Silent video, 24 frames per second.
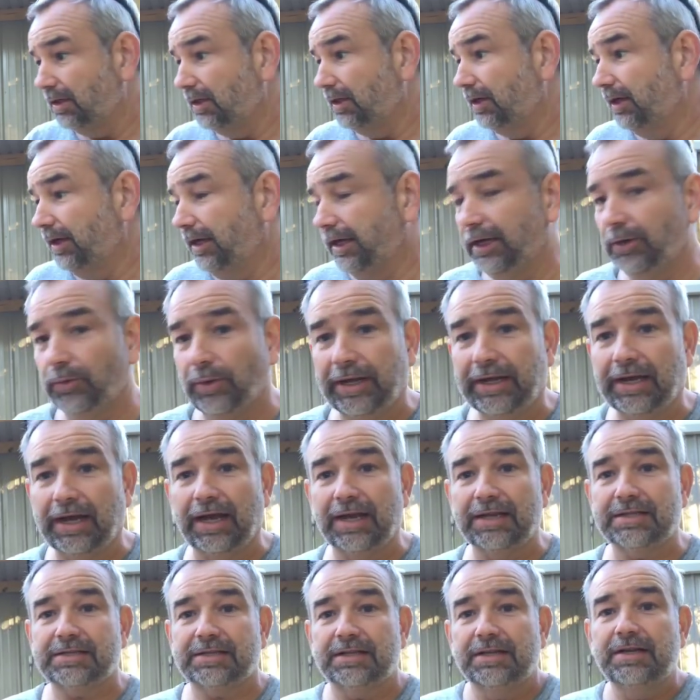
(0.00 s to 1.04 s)
anyway,
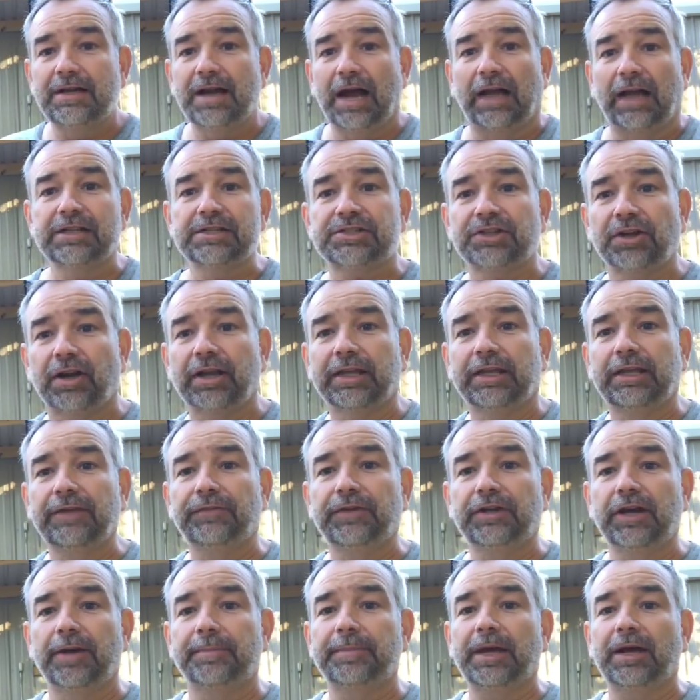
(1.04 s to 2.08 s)
guys, I just thought I'd give
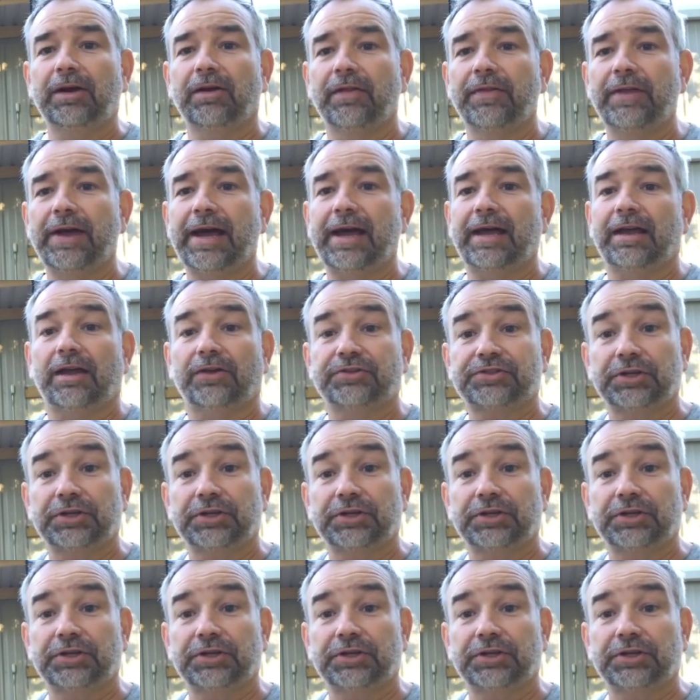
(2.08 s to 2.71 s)
you an update on that.